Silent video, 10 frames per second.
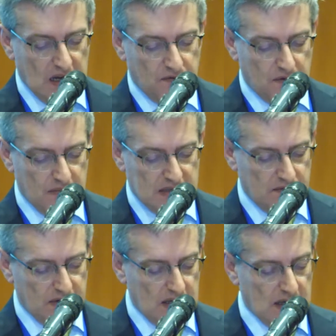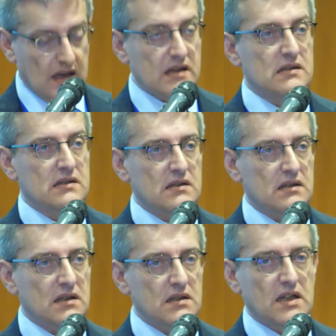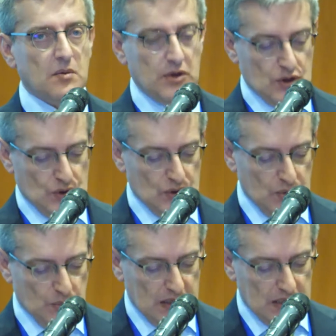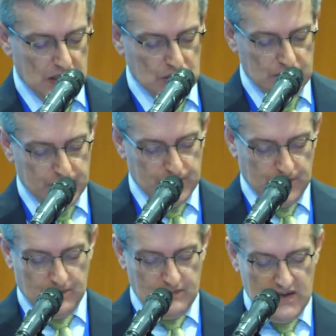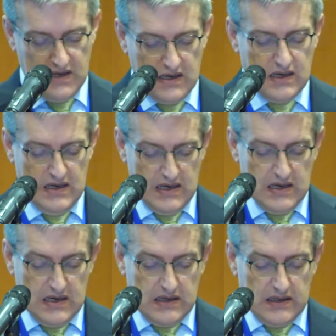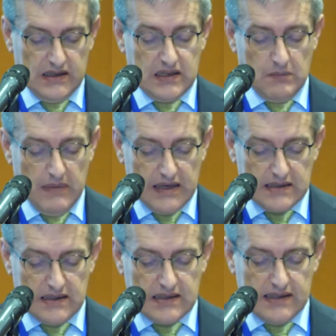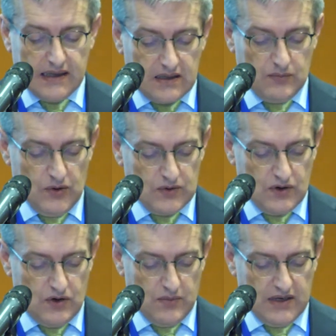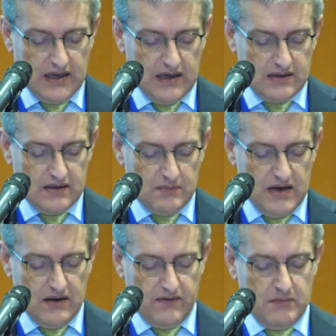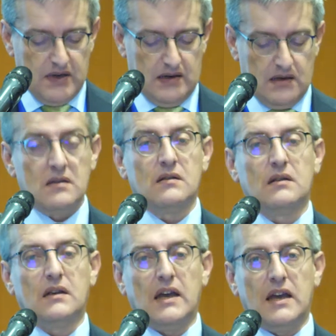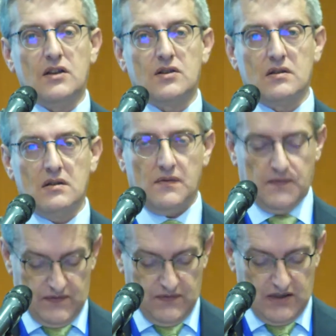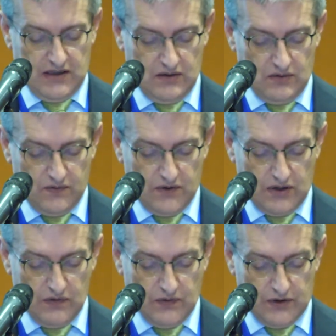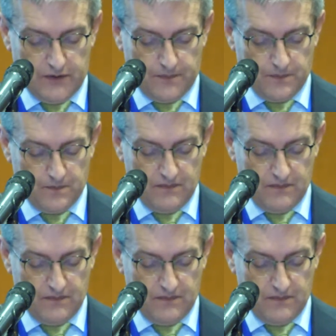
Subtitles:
die from cervical cancer in the WHO European region. It remains the second most common cancer among women aged 15 to 44.